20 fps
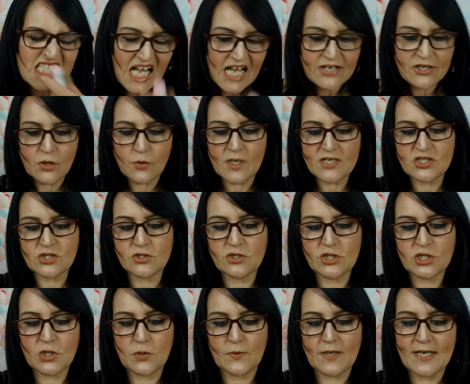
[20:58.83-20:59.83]
I know I
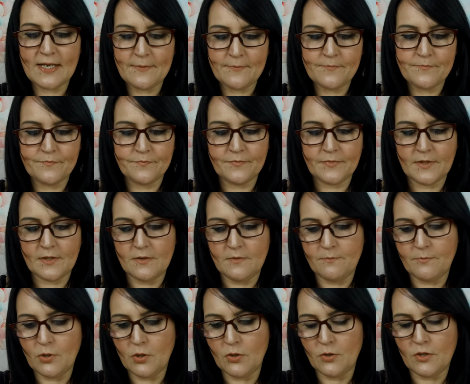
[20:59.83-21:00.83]
shouldn't do it,
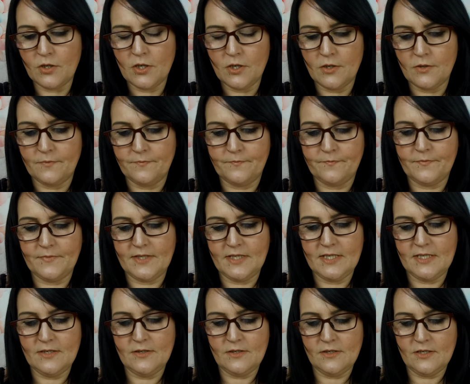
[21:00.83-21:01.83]
but
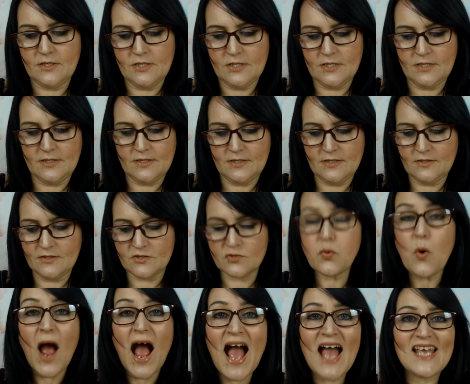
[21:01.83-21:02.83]

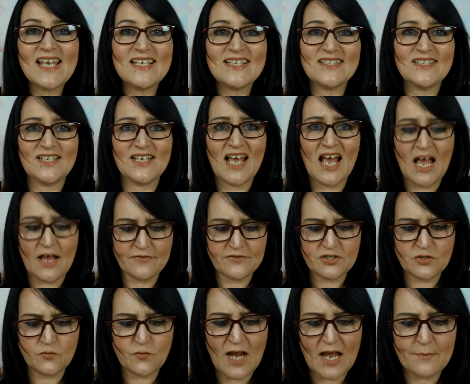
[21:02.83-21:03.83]
twice? Do you have
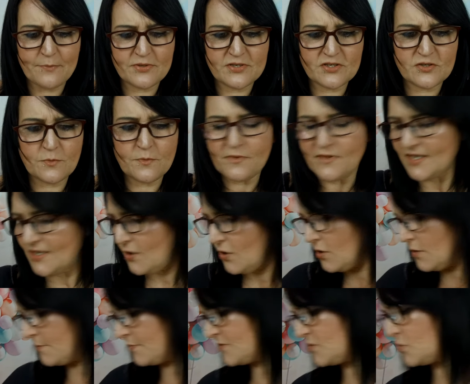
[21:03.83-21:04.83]
to wrap something up